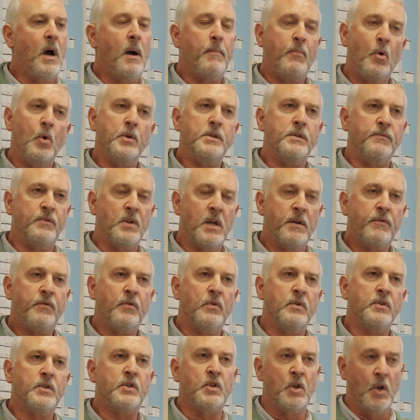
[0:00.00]
our point of
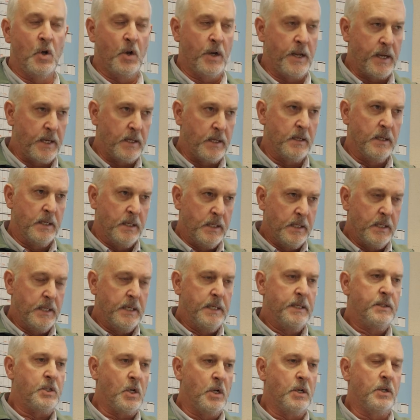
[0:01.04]
difference, turning
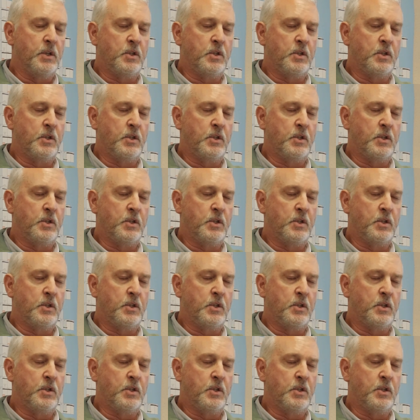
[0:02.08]
turning